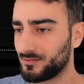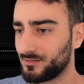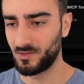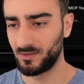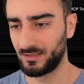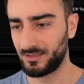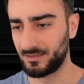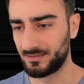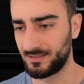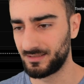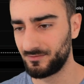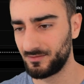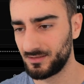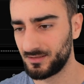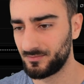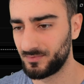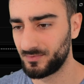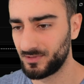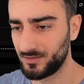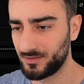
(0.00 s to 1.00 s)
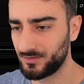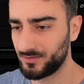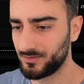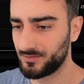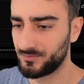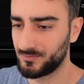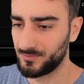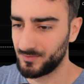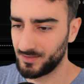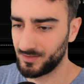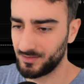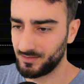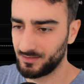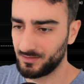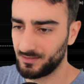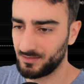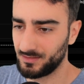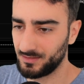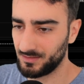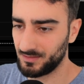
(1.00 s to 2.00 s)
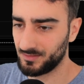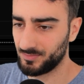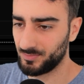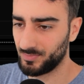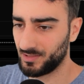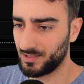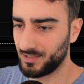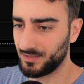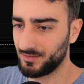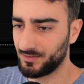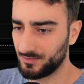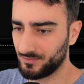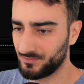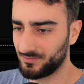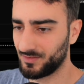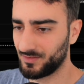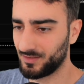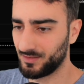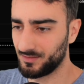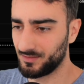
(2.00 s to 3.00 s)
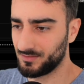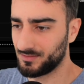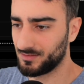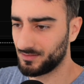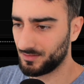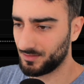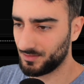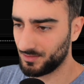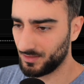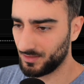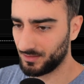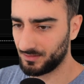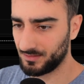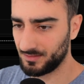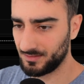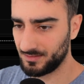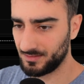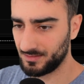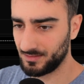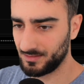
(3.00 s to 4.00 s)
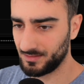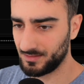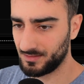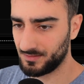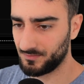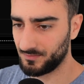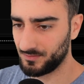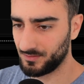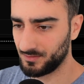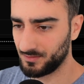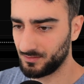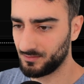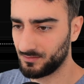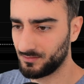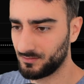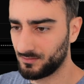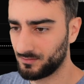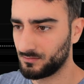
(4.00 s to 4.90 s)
Okay, it's having some issue running these Python files to check the CSV.